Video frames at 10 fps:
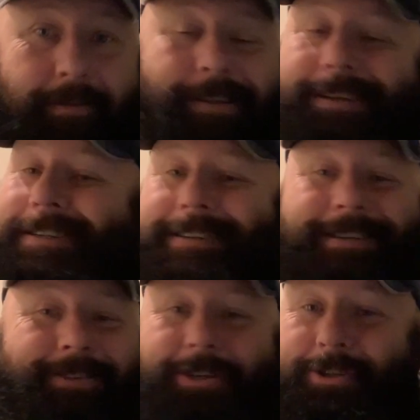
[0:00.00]
This
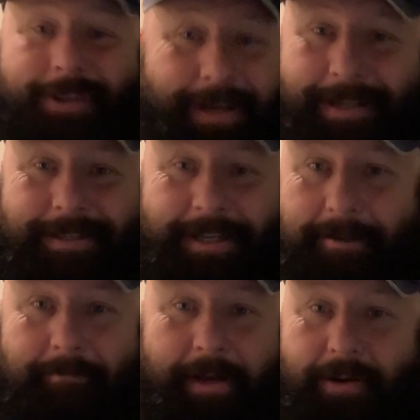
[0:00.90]
isn't just going to
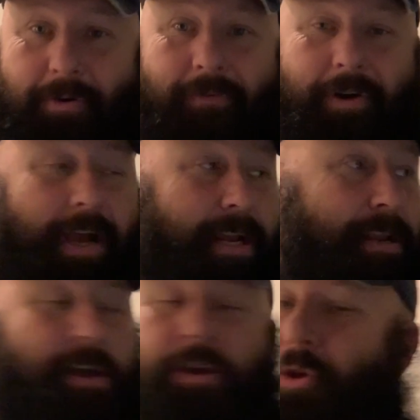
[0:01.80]
disappear overnight.
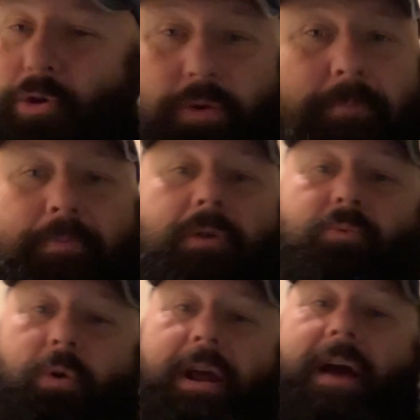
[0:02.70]
You can put
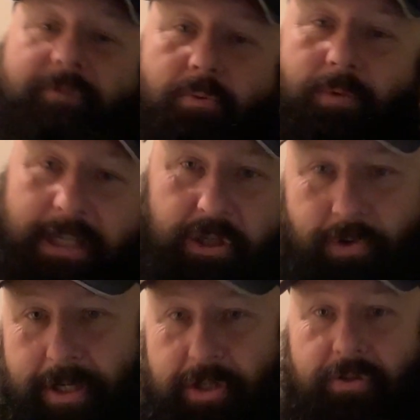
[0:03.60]
whatever
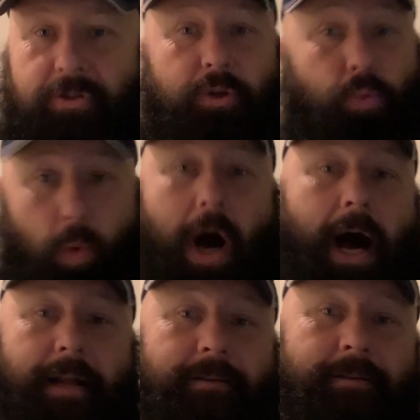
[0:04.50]
restrictions you
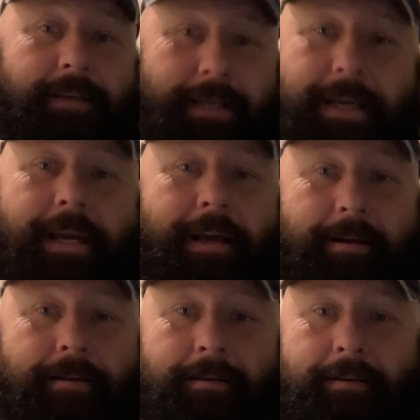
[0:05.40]
want
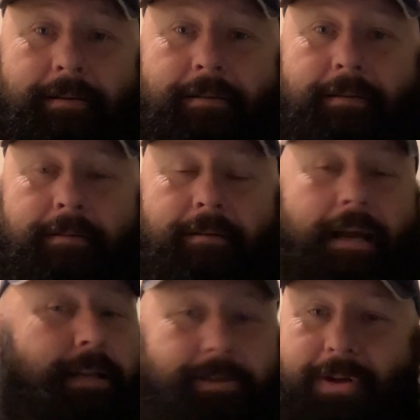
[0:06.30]
in,
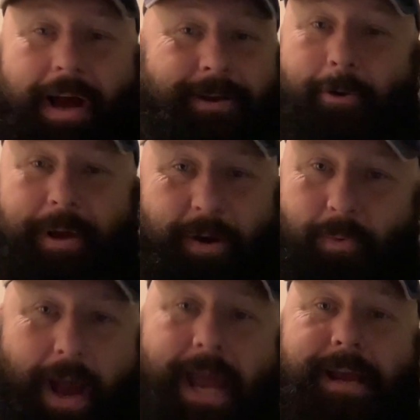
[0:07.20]
and it's not going
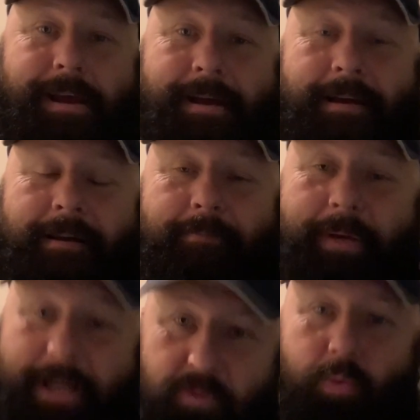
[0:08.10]
away
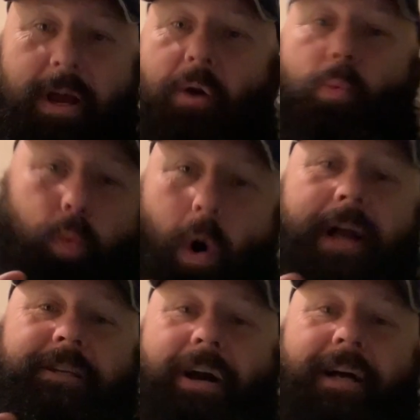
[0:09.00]
because we are
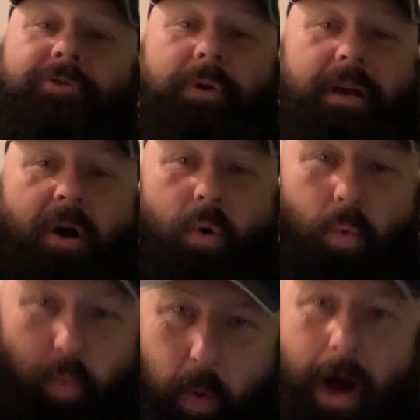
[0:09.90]
one country,
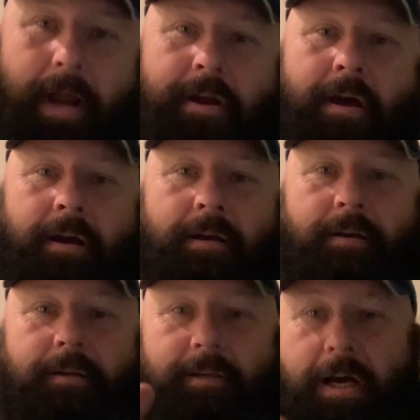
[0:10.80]
one
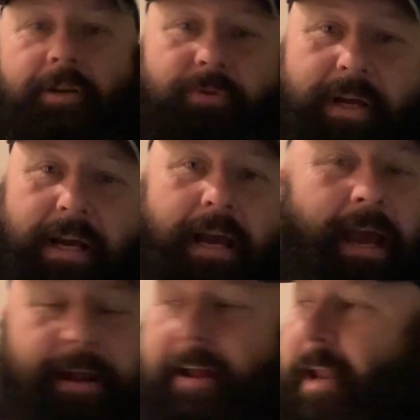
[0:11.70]
country.
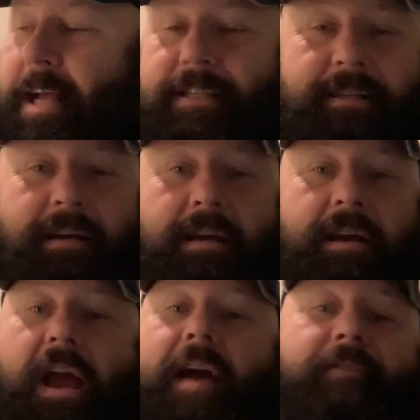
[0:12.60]
And unless
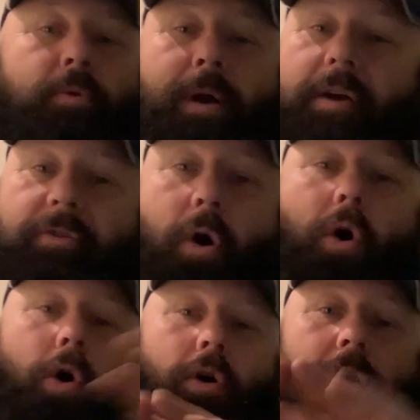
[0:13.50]
everywhere, the
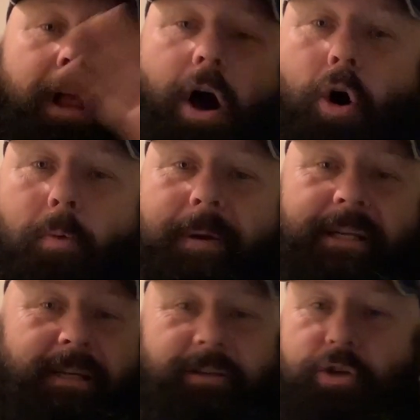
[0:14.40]
whole globe
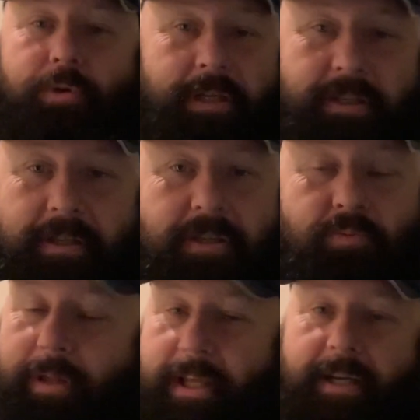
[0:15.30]
is in unison
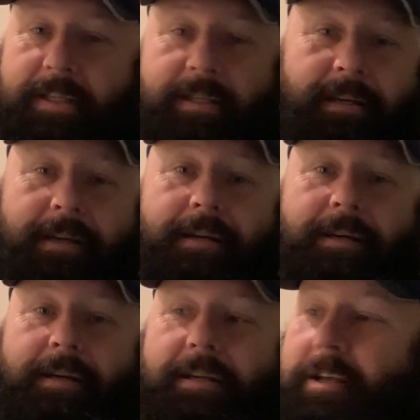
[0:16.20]
with this,
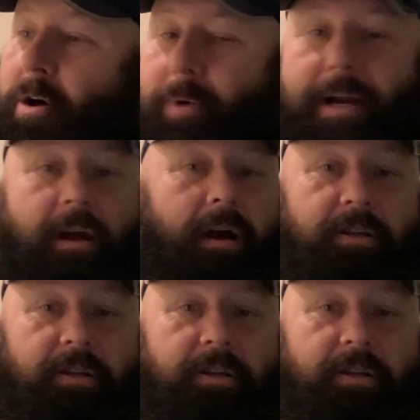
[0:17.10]
you know what?